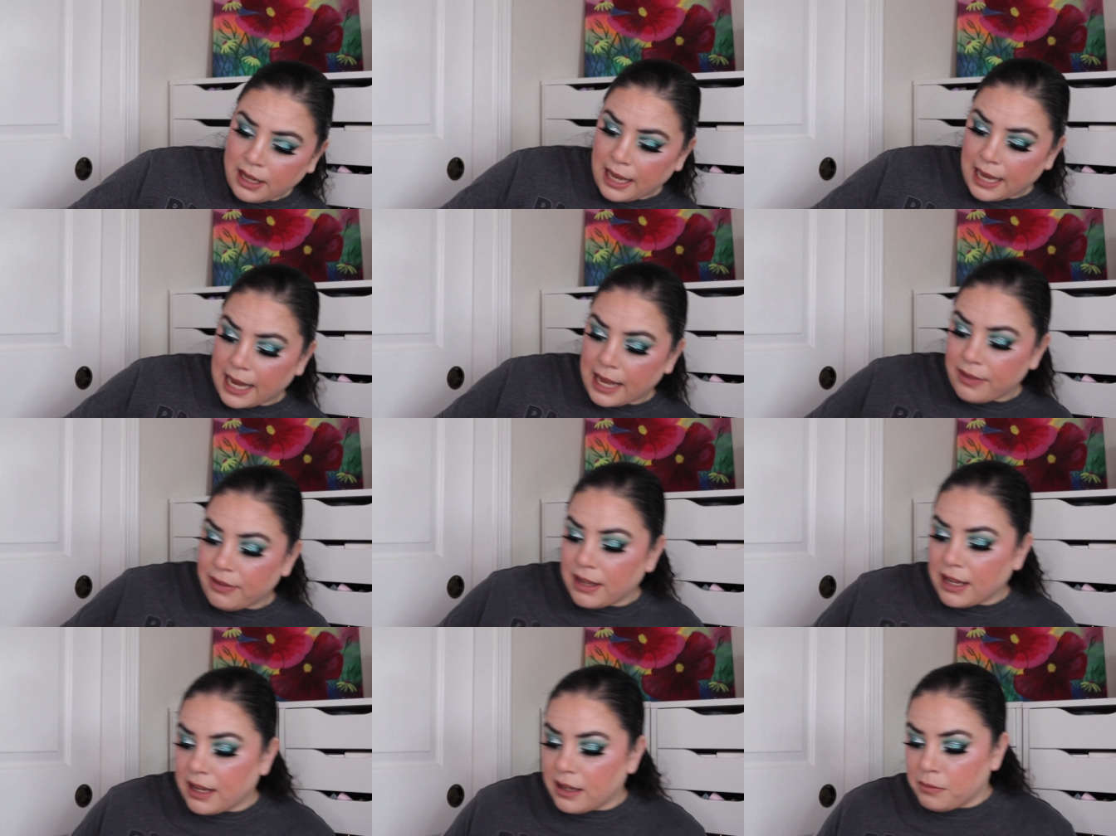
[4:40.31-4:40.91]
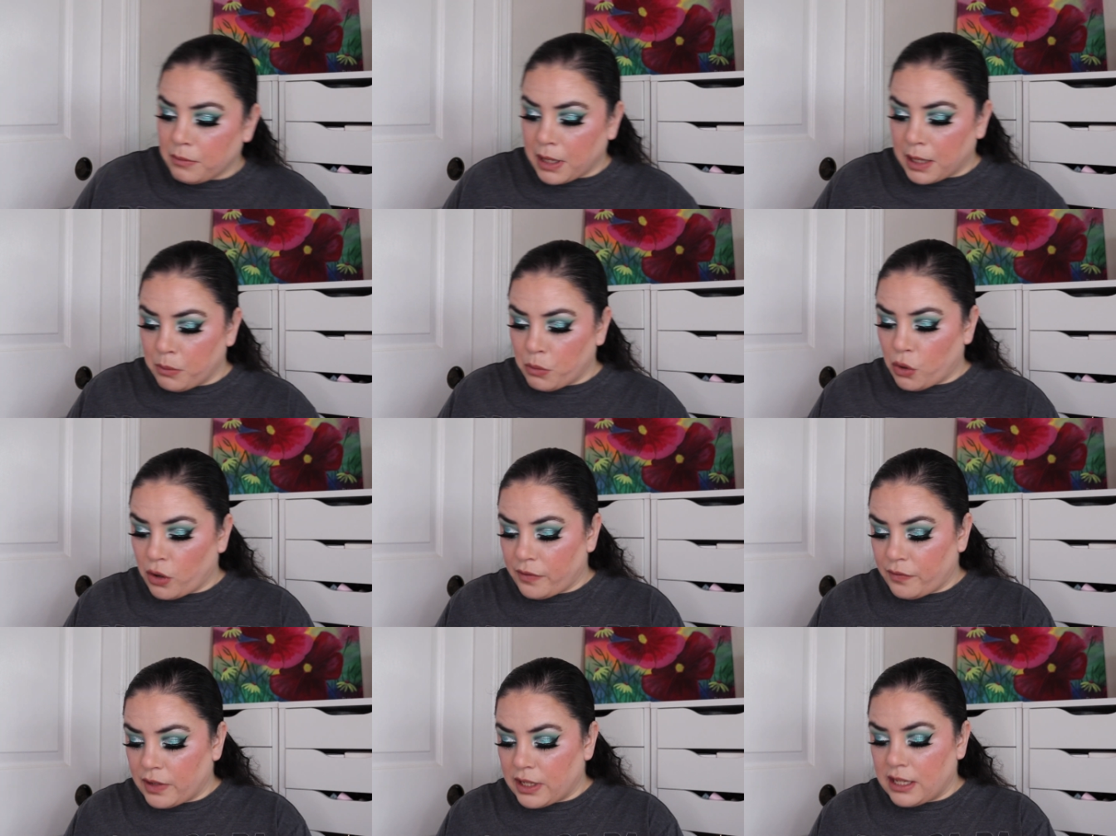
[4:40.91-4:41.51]
And then my
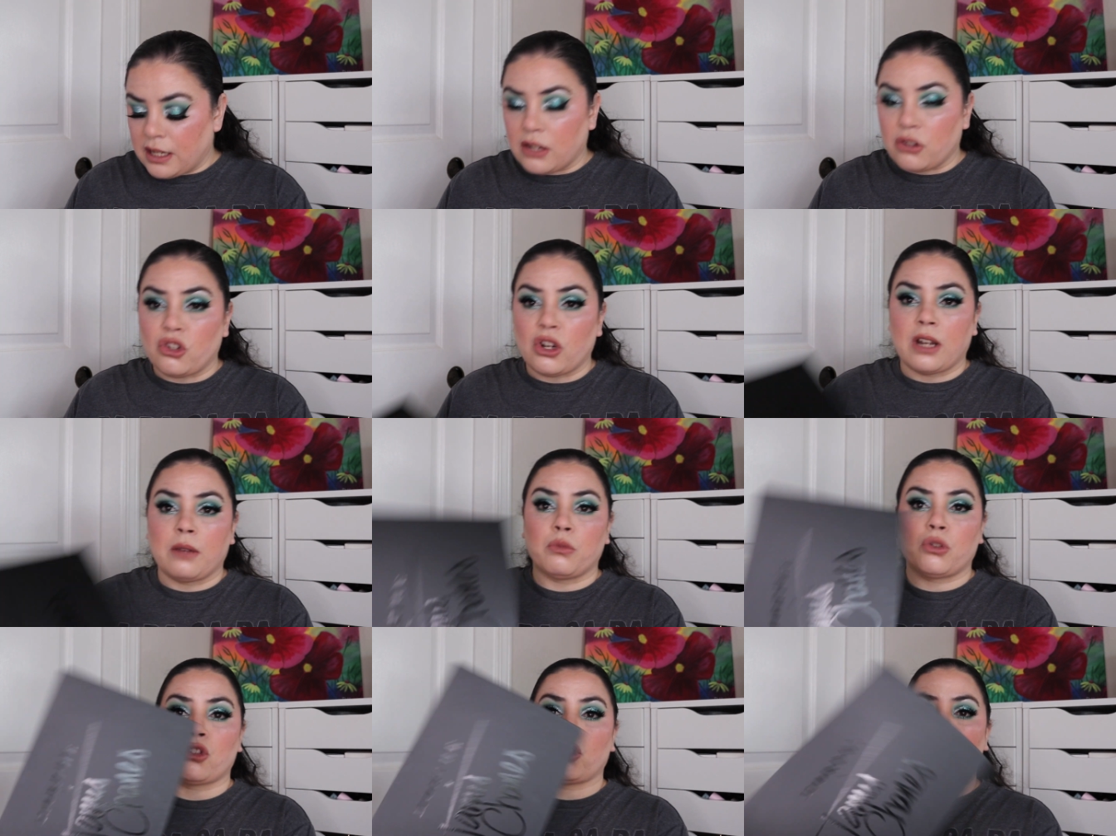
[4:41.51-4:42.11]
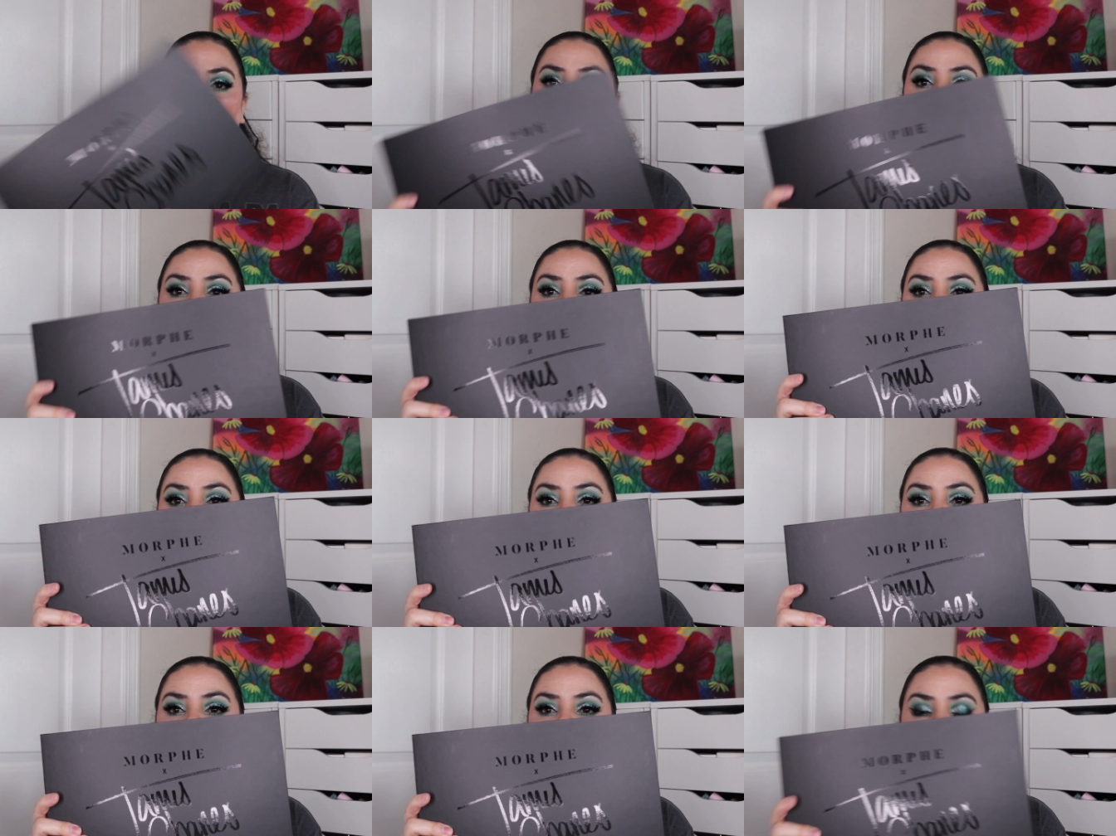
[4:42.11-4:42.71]
Morphe James
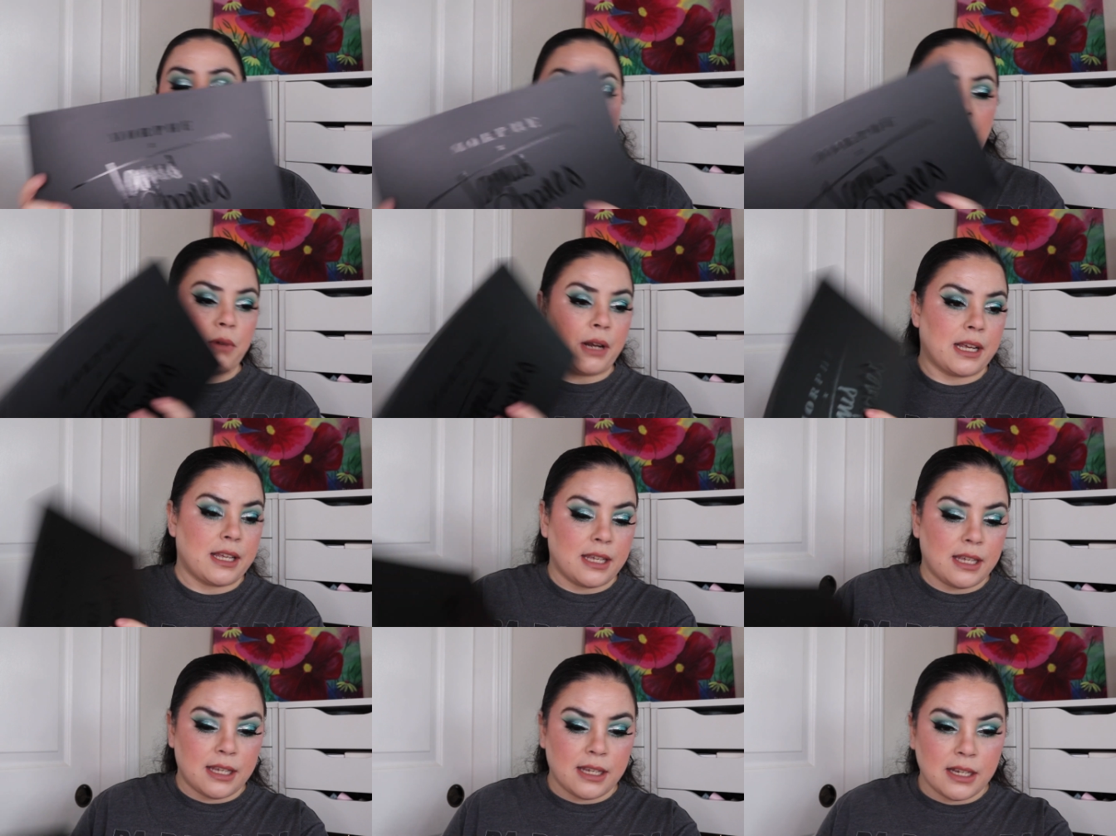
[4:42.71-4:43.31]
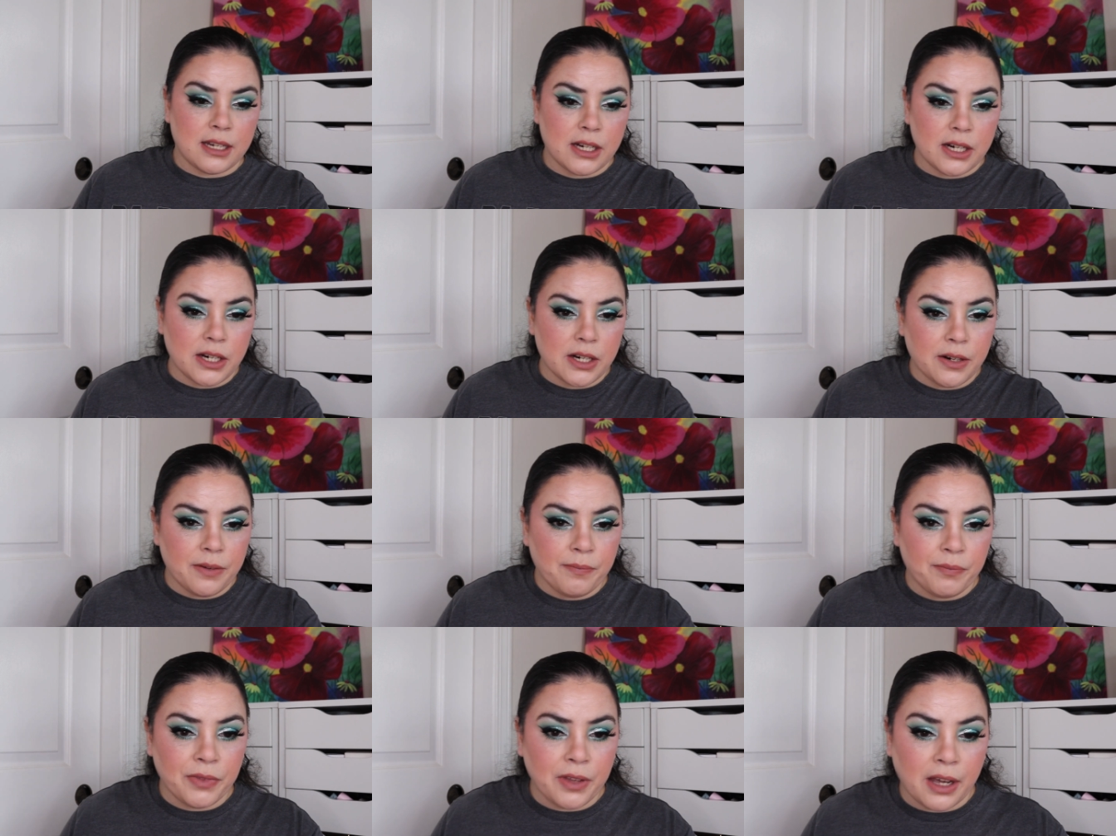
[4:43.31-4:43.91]
Charles palette right
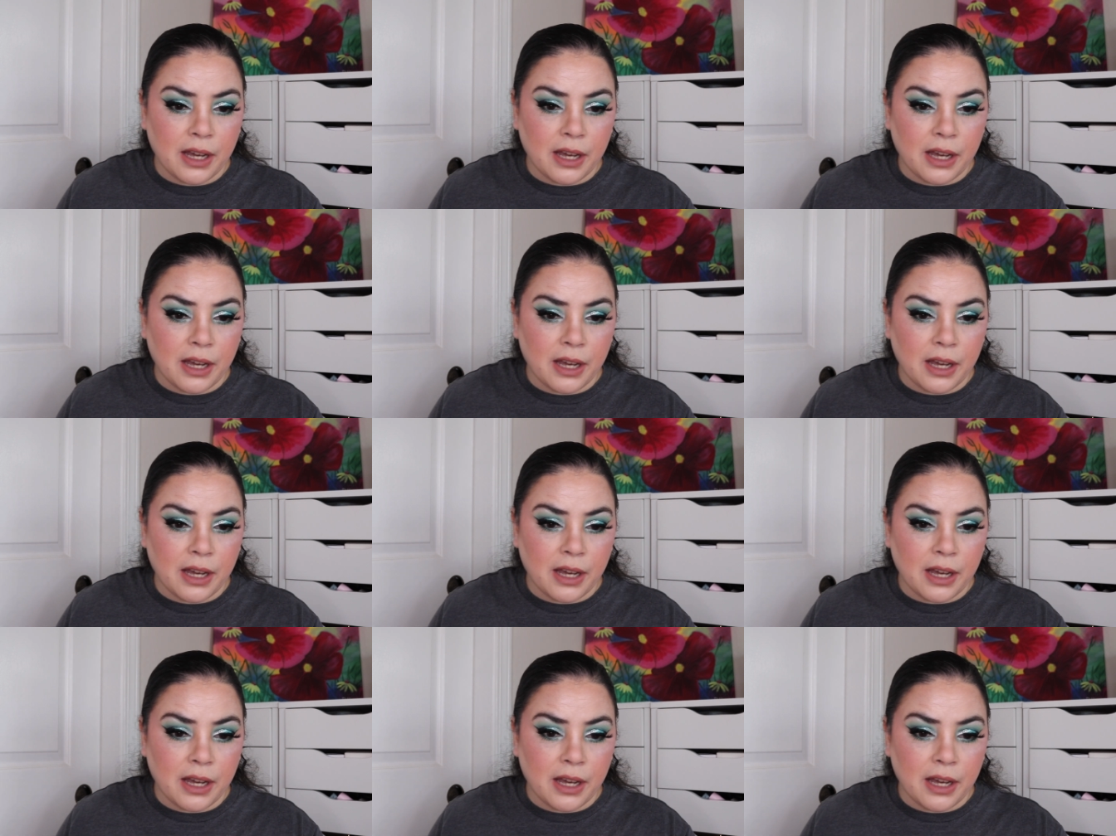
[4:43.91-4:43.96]
here,